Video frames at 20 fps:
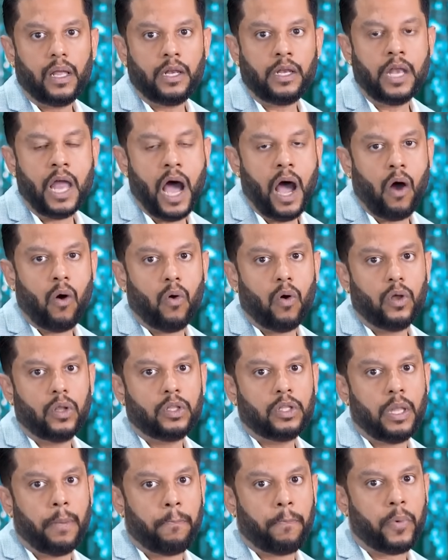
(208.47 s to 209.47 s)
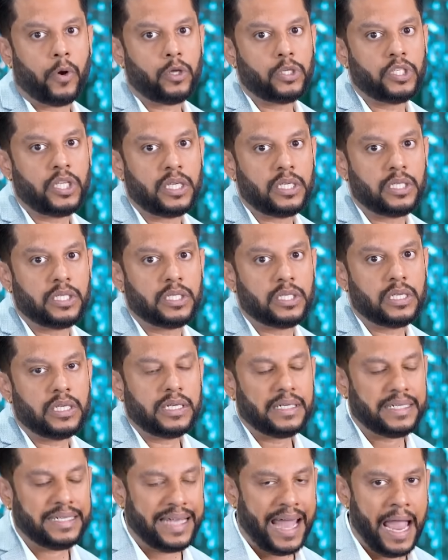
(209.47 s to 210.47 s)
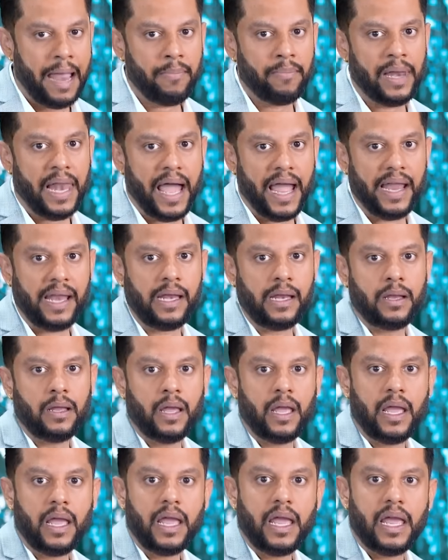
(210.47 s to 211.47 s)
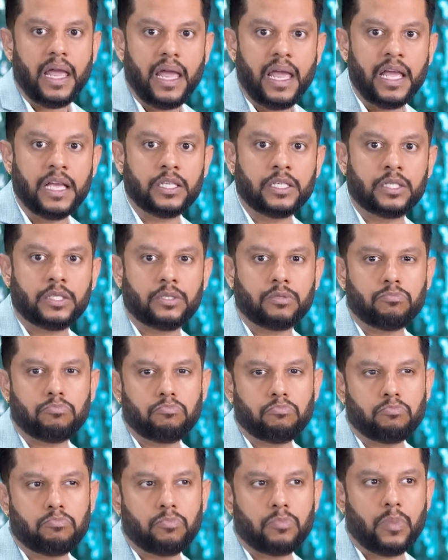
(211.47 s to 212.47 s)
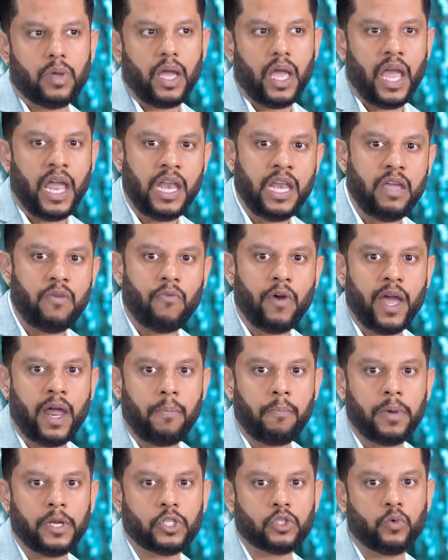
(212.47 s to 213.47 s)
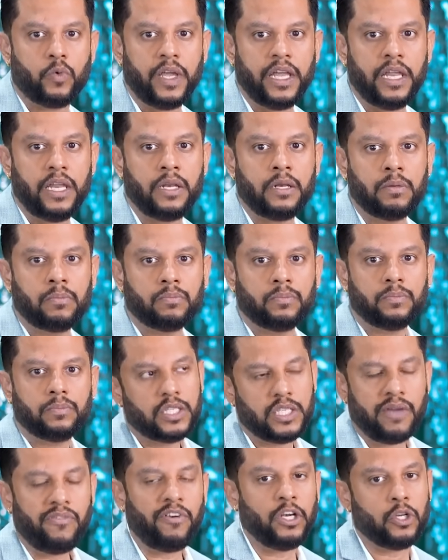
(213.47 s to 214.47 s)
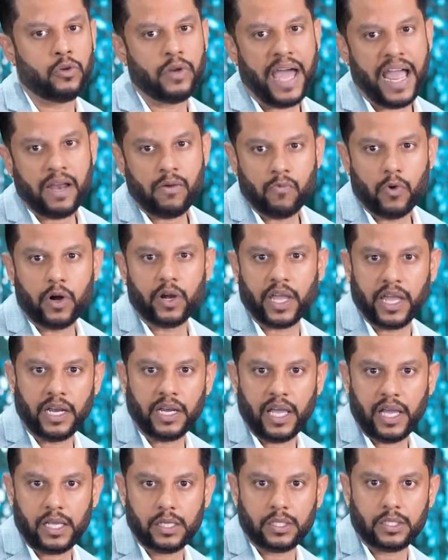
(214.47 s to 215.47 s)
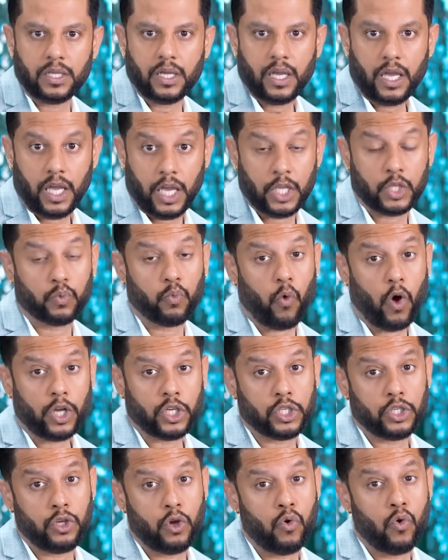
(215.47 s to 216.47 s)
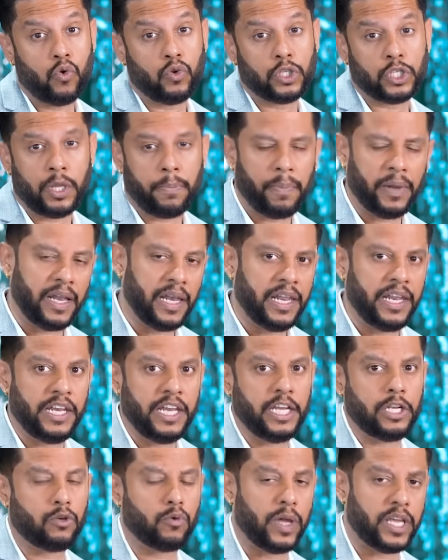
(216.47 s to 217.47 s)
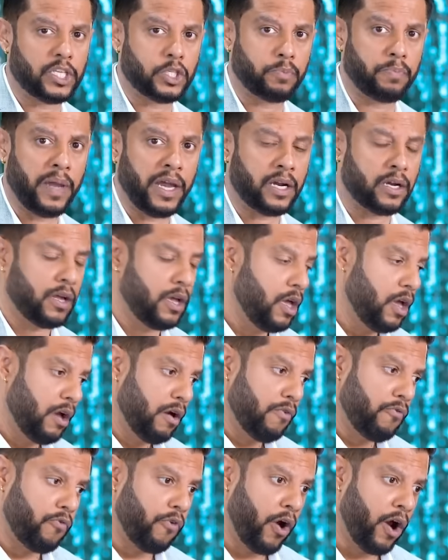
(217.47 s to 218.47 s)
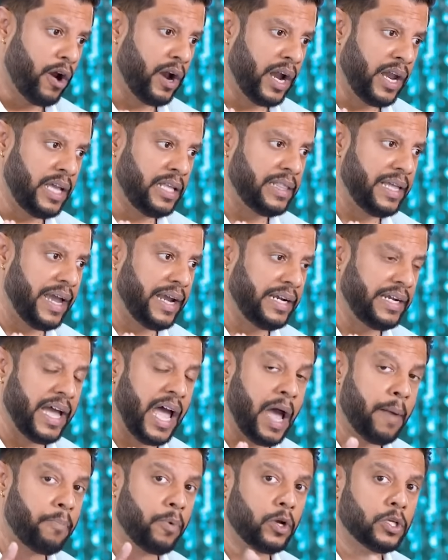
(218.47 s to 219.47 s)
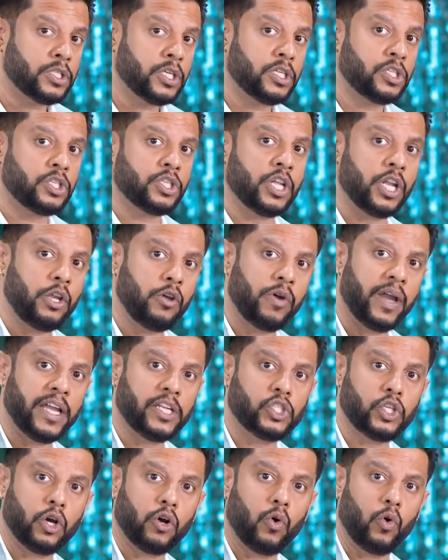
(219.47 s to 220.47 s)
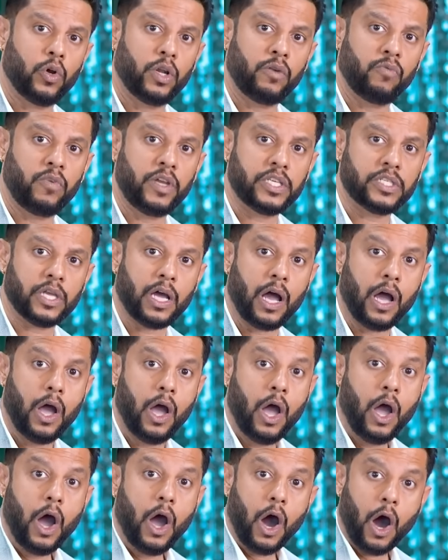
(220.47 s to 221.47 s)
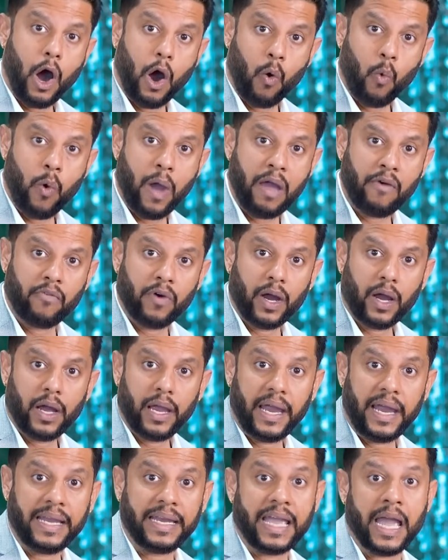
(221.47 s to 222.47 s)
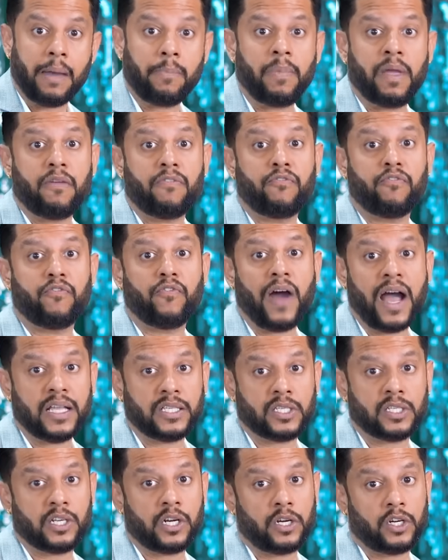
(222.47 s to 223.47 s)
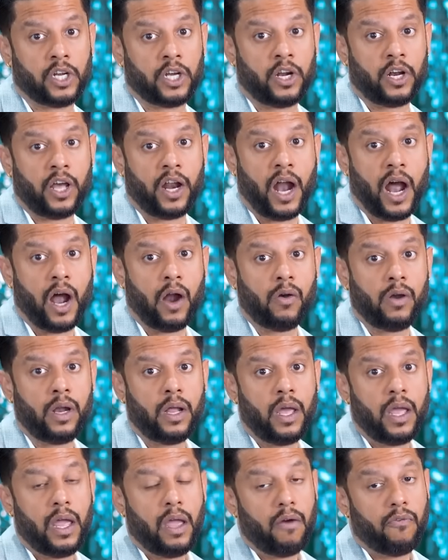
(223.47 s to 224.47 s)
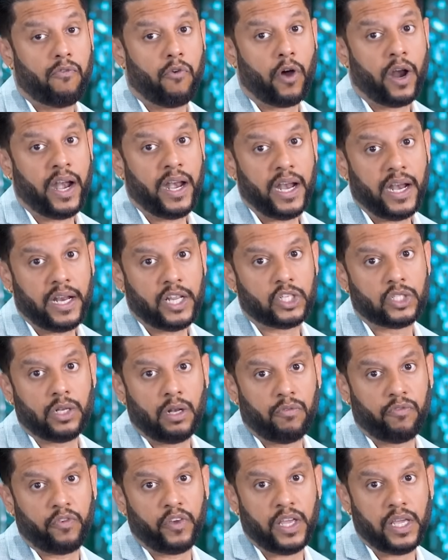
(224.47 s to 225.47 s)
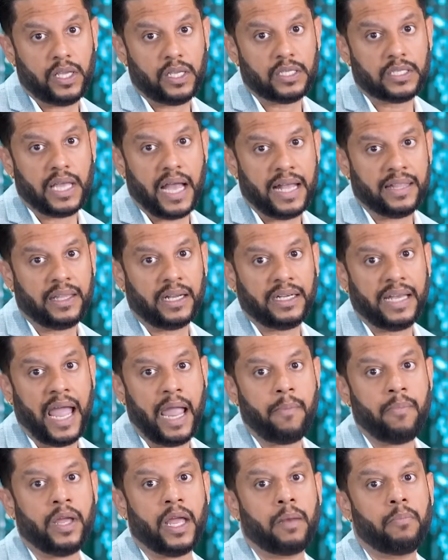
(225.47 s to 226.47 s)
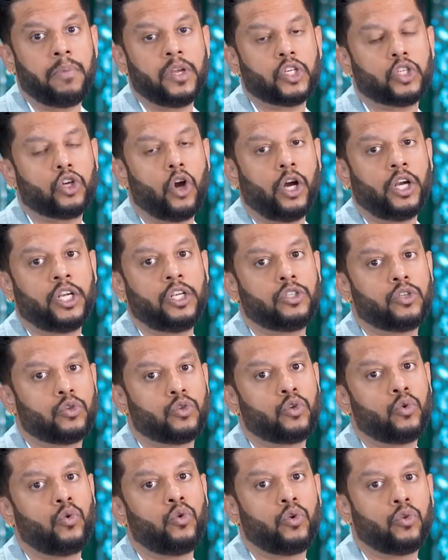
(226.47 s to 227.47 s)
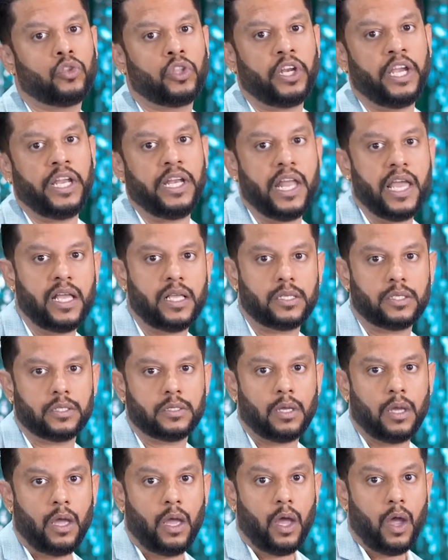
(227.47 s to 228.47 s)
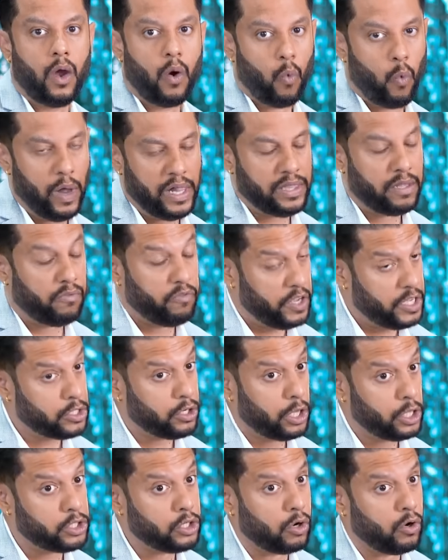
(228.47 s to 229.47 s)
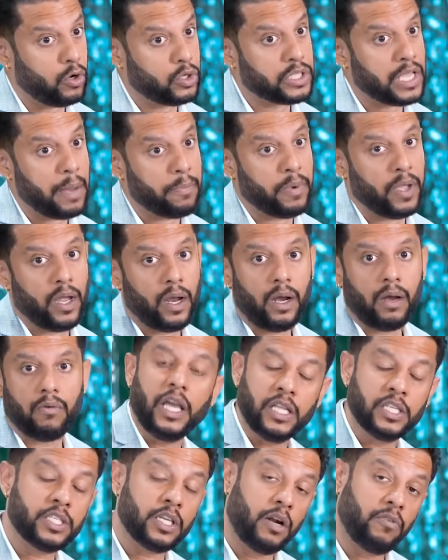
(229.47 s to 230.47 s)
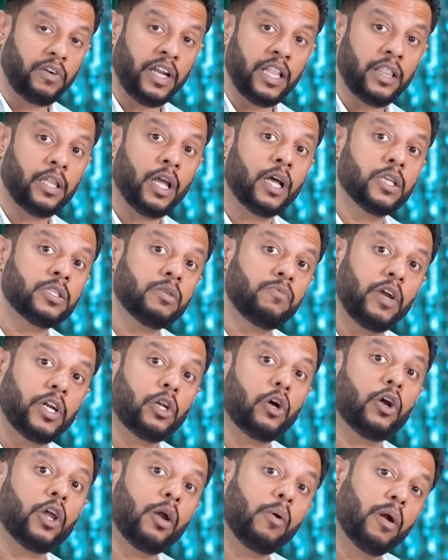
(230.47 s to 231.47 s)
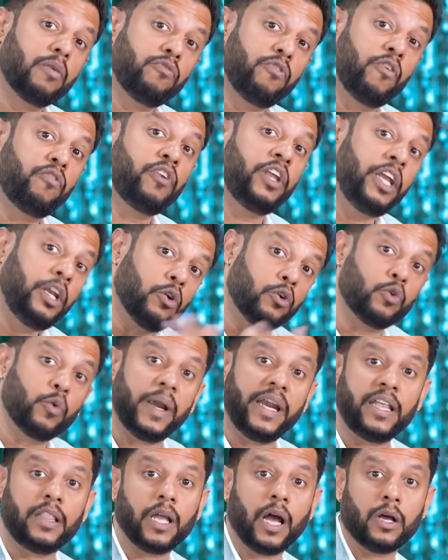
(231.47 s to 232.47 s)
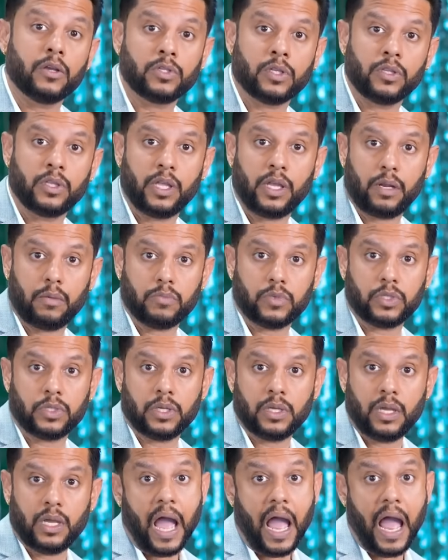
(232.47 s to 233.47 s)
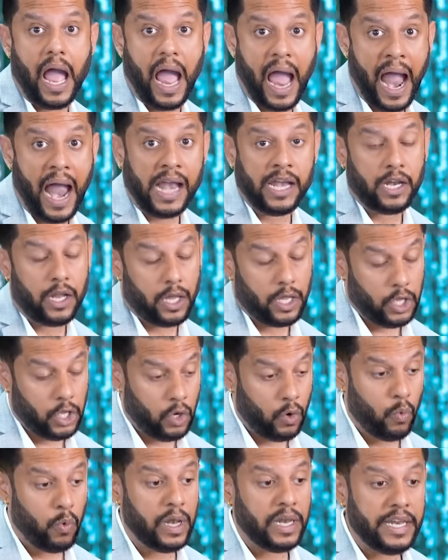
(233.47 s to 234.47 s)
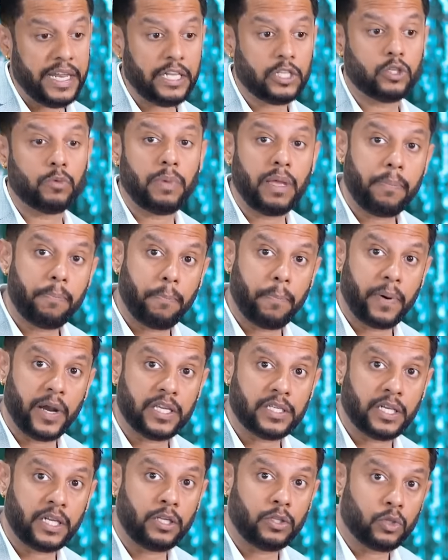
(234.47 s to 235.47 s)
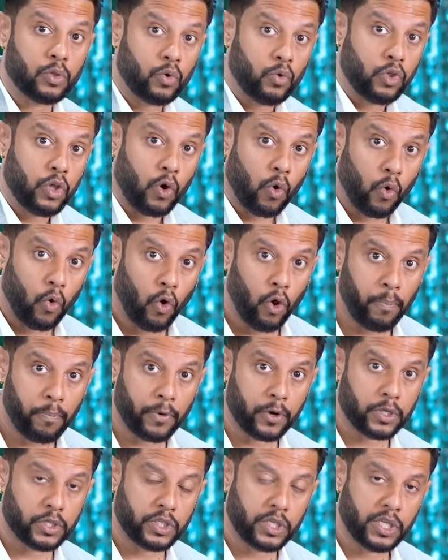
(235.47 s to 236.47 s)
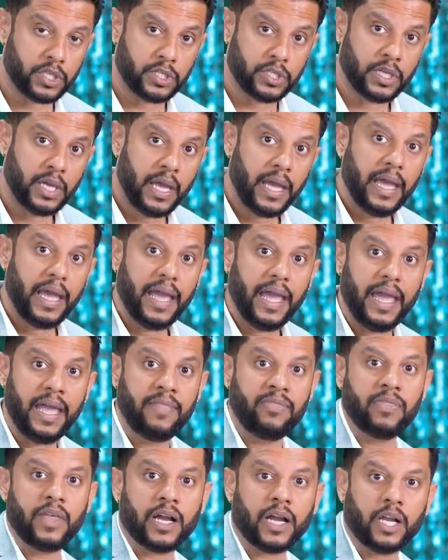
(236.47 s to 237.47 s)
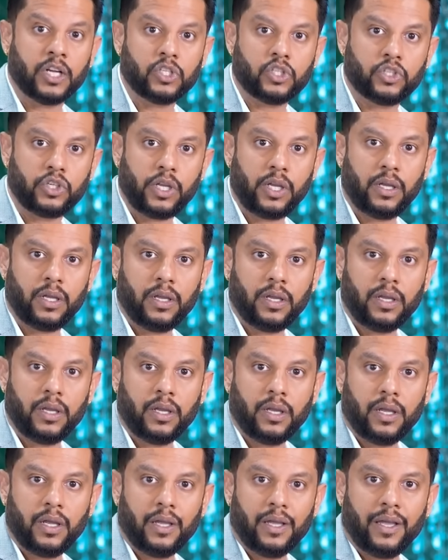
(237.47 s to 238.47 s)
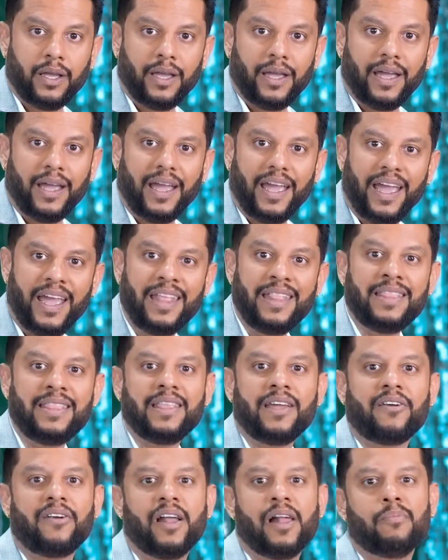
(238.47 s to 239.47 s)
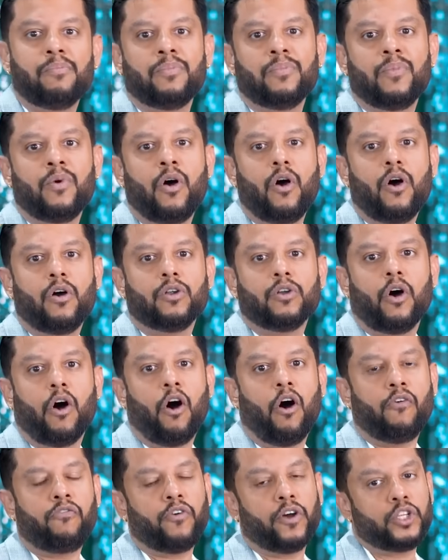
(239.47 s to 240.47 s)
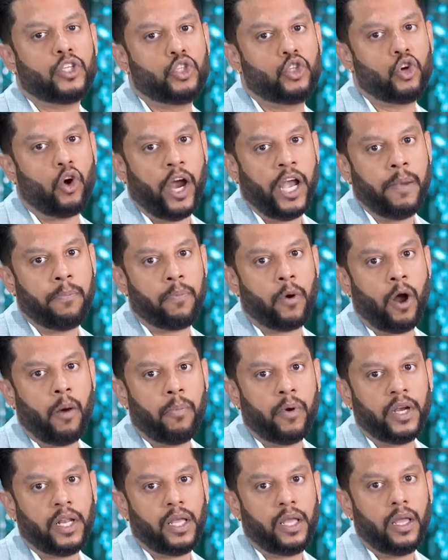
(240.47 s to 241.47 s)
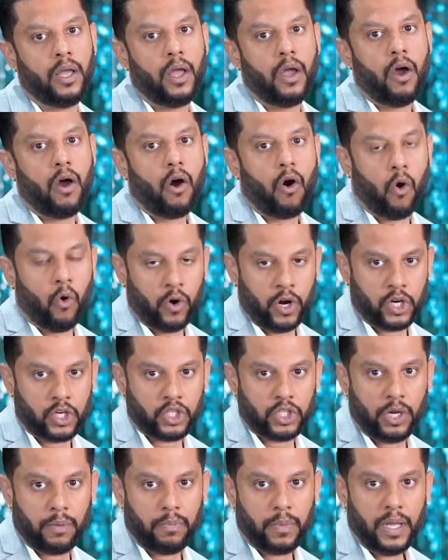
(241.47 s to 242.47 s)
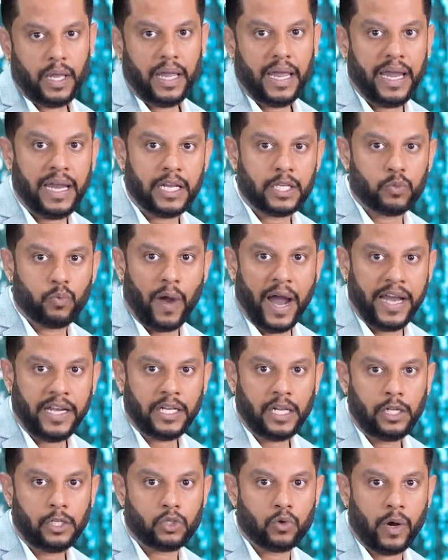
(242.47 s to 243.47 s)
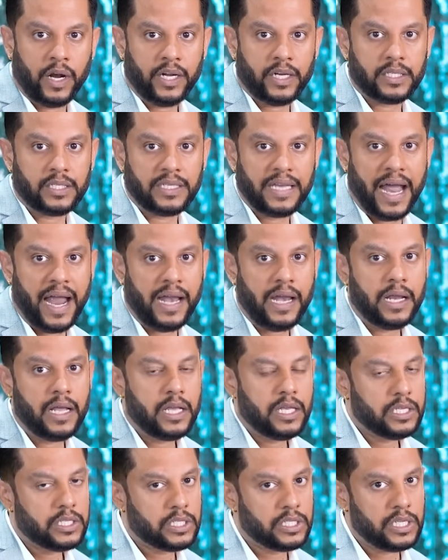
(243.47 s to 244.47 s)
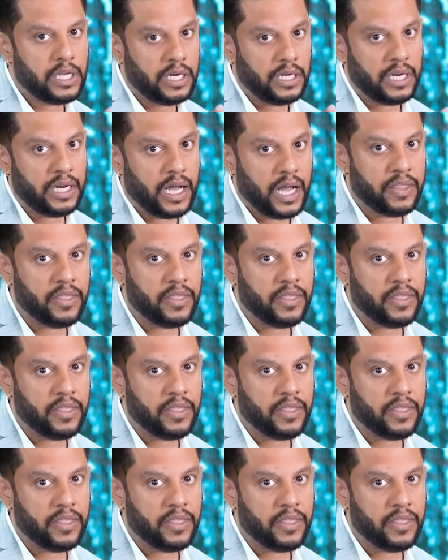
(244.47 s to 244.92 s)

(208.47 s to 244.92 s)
Now, the process timeline is anywhere between 7 to 9 working days is what you typically need to expect for running the entire process till you get your golden visa. However, it can be faster turnaround for an additional fees and the time can be shortened to 2 to 3 days. Well, the fees also goes up here. Instead of 10,000, we're talking about 15 to 20,000 dirhams. And you will need to be present through the whole process in the country. In the realm of a joint property ownership, it is vital to understand certain